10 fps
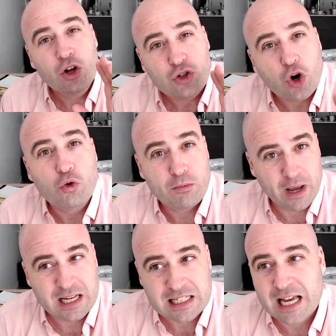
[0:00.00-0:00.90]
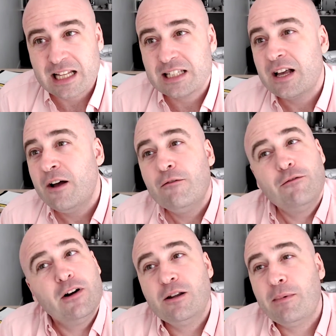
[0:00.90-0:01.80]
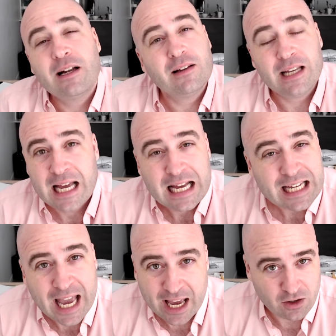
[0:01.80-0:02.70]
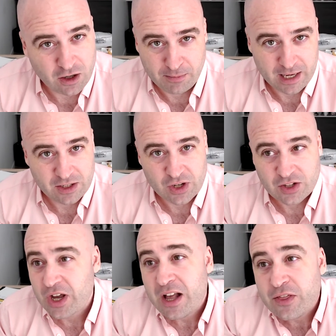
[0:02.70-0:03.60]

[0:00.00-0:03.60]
don't make sense, fundamentally cannot make sense.